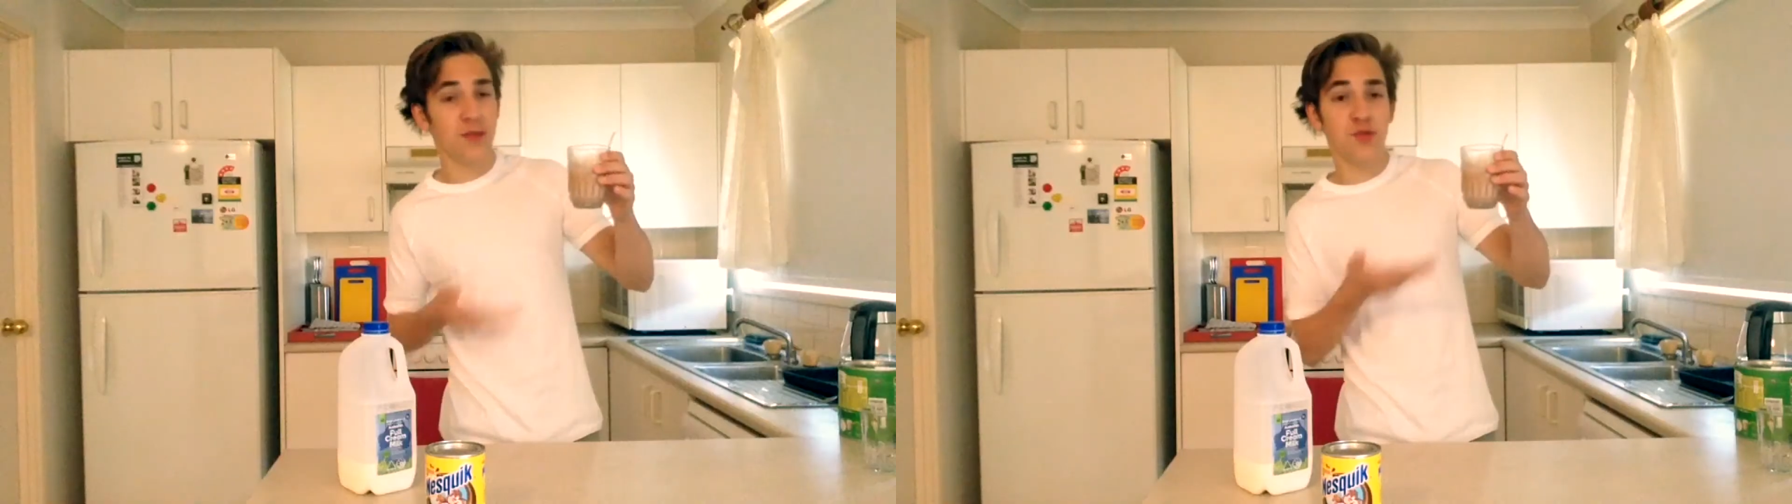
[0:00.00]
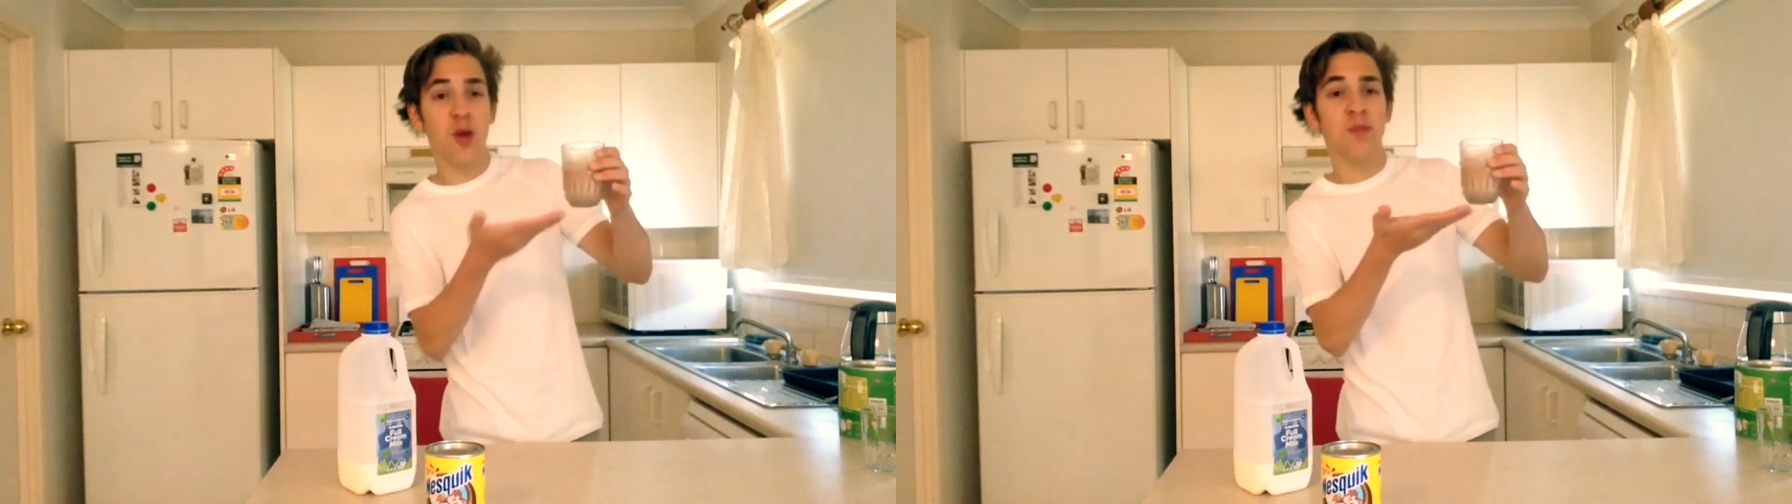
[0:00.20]

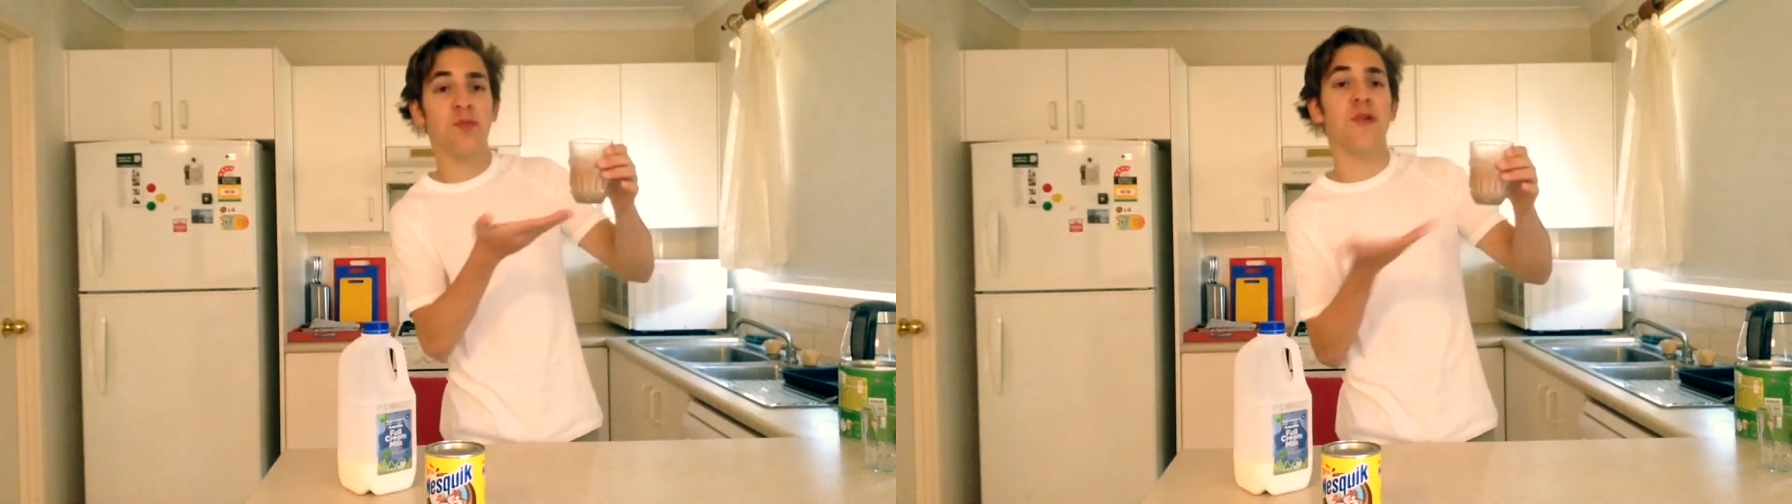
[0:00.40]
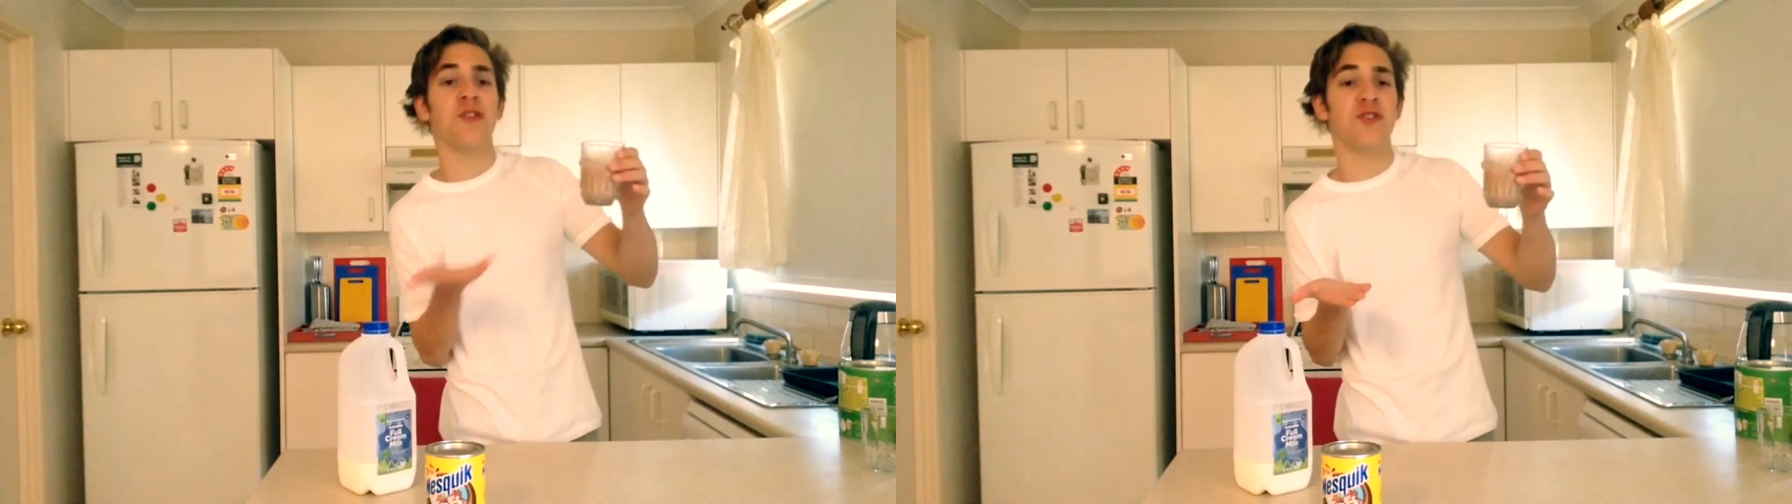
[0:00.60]
In terms
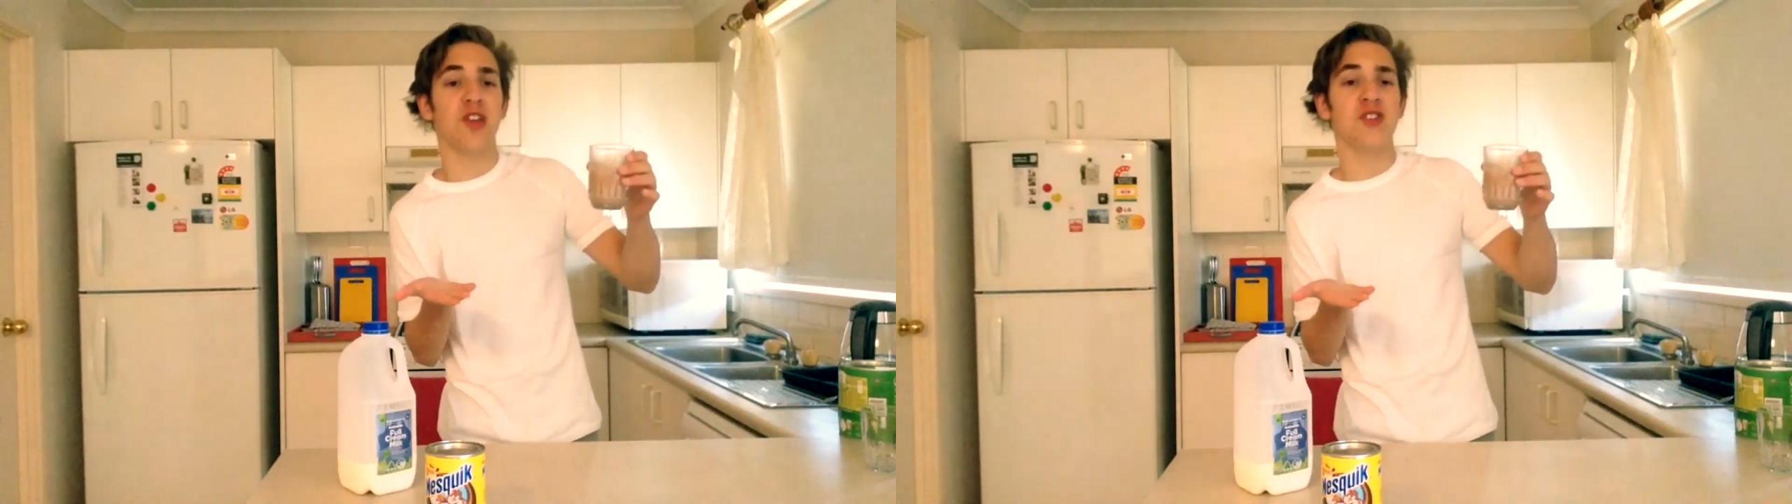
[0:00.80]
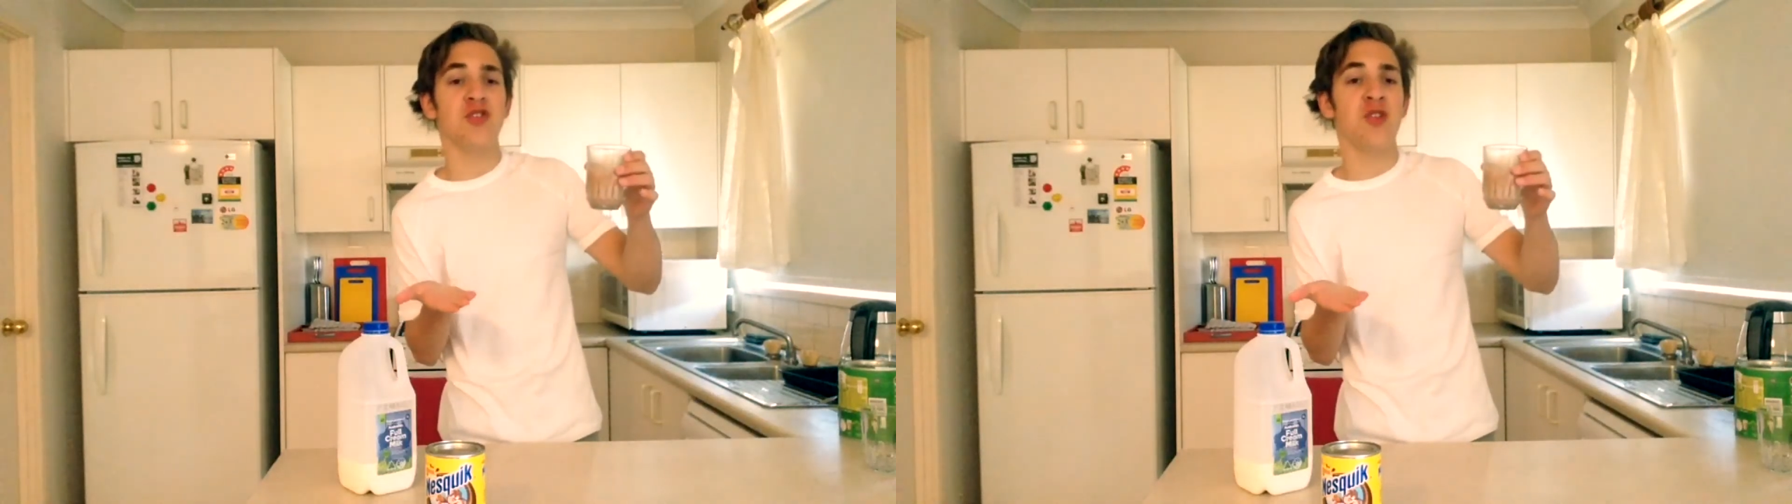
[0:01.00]
of
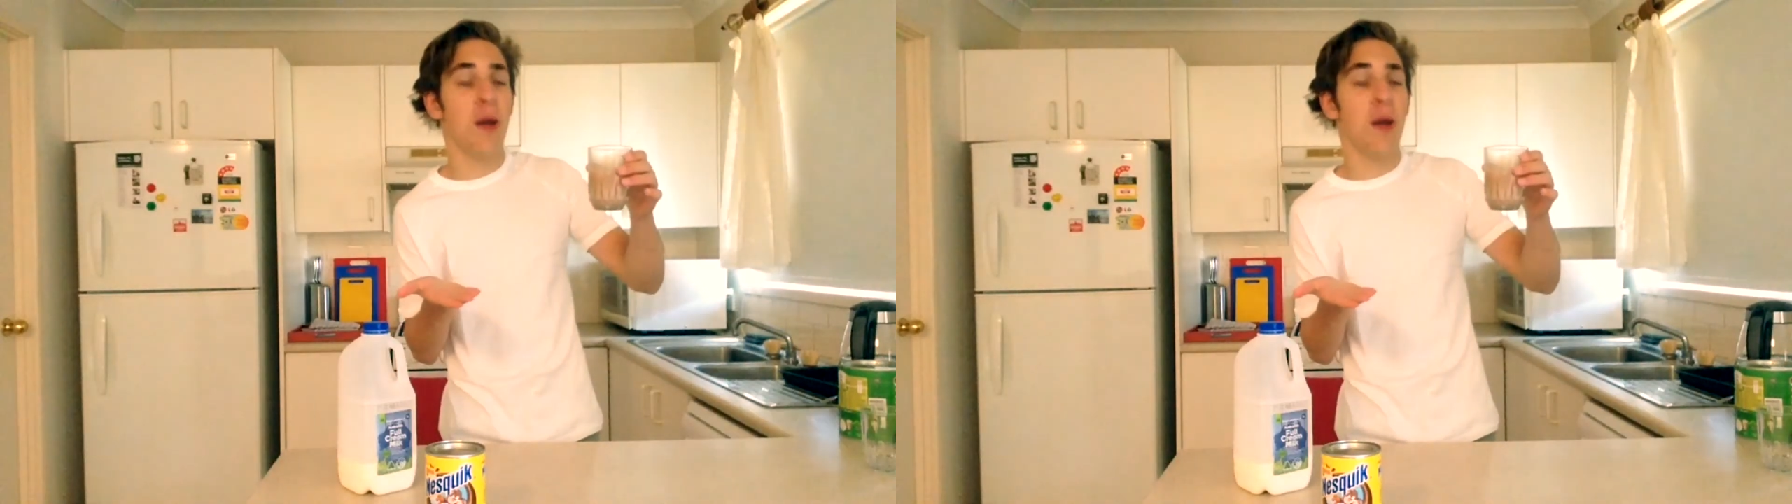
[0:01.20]
presentation,